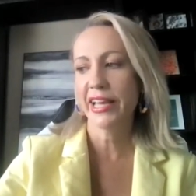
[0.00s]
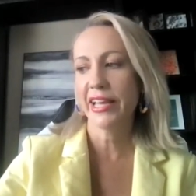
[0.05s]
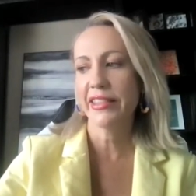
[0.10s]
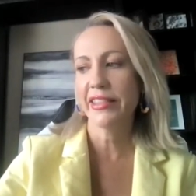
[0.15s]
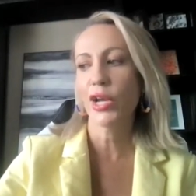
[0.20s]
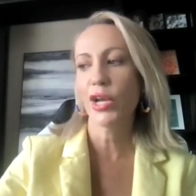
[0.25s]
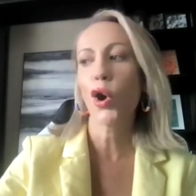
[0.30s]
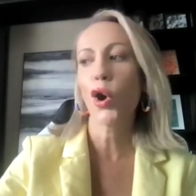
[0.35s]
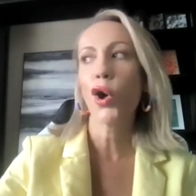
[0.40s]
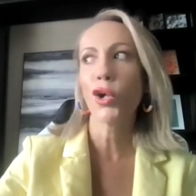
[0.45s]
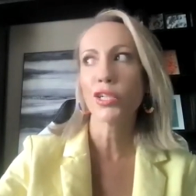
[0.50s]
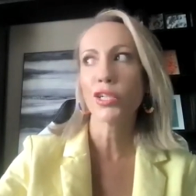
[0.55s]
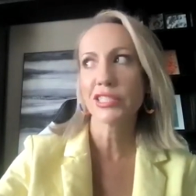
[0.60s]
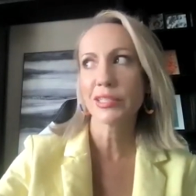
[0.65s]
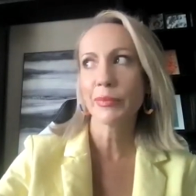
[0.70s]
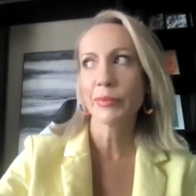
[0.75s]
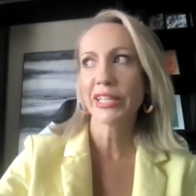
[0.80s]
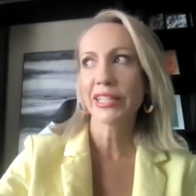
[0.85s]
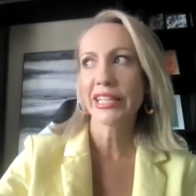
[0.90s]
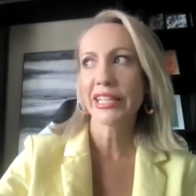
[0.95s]
I think
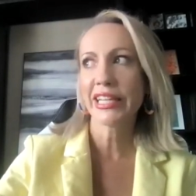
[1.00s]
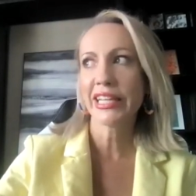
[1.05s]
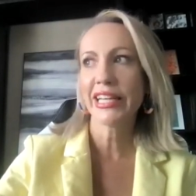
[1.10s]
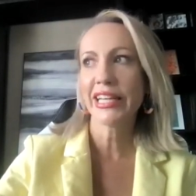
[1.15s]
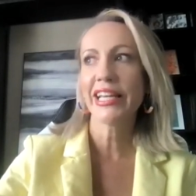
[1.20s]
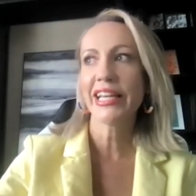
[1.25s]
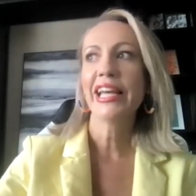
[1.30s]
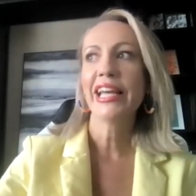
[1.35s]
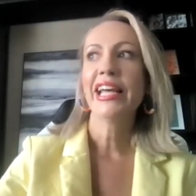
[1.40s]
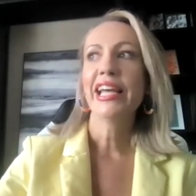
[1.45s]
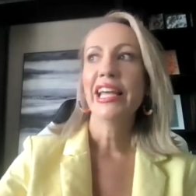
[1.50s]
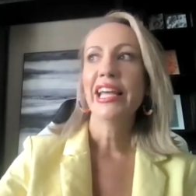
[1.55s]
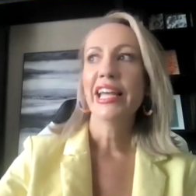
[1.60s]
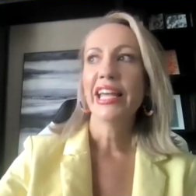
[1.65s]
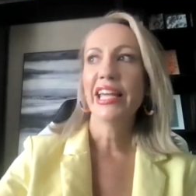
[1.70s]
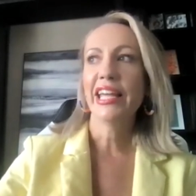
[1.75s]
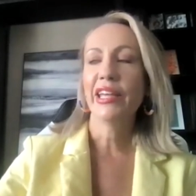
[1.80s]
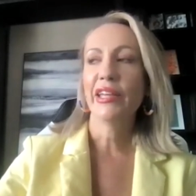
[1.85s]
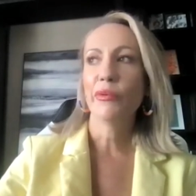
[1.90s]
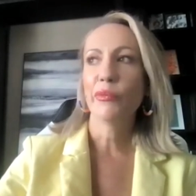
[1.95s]
ultimately
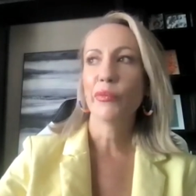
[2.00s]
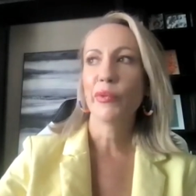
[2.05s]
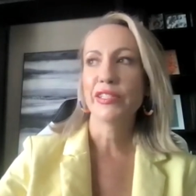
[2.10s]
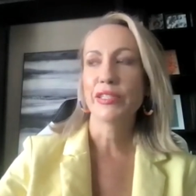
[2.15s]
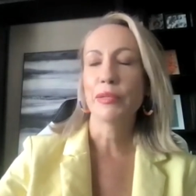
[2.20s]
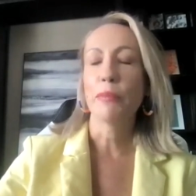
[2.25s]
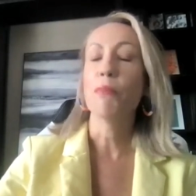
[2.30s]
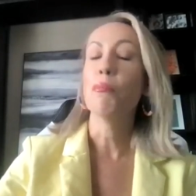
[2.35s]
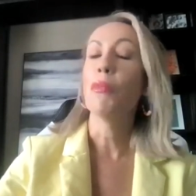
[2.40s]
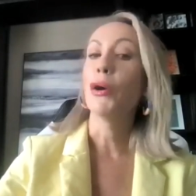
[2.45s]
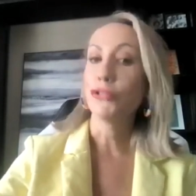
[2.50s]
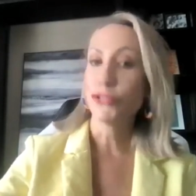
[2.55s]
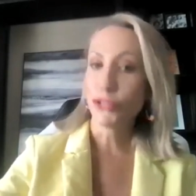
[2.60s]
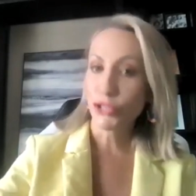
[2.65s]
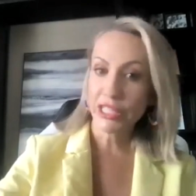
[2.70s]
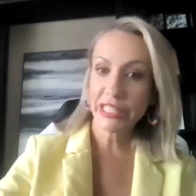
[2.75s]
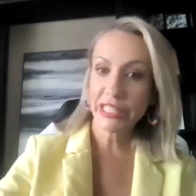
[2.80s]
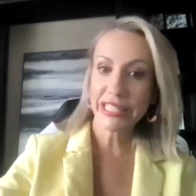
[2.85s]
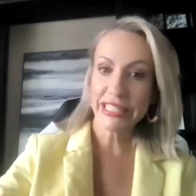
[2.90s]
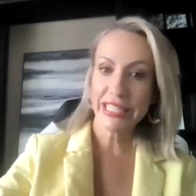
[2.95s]
it was
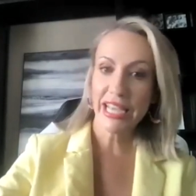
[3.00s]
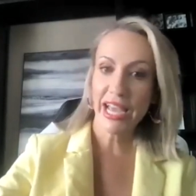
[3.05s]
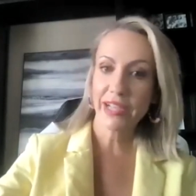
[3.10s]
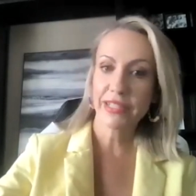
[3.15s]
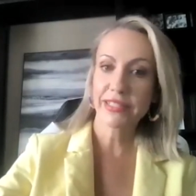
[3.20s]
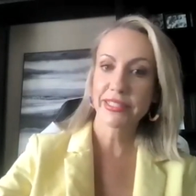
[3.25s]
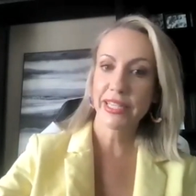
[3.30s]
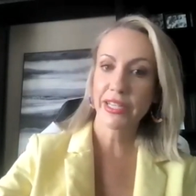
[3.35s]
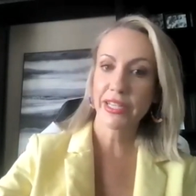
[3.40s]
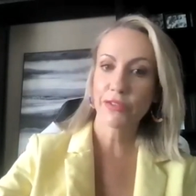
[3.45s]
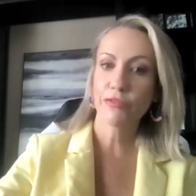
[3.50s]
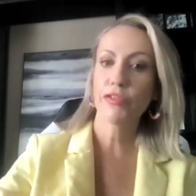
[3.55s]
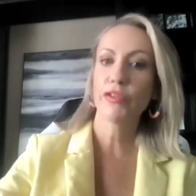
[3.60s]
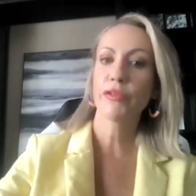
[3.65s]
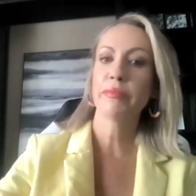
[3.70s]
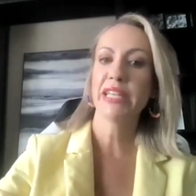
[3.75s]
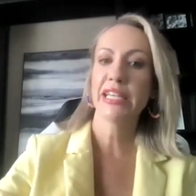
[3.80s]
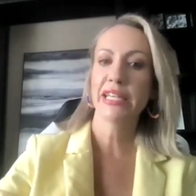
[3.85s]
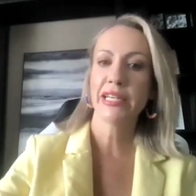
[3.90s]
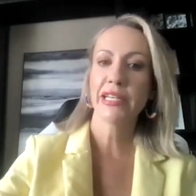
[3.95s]
emotionally taxing for
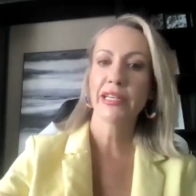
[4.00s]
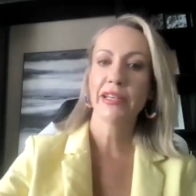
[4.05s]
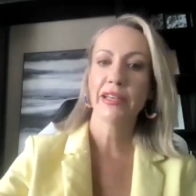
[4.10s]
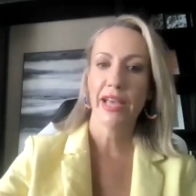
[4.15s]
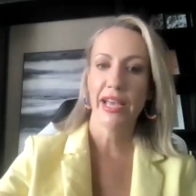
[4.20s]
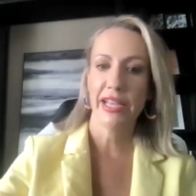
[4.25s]
me.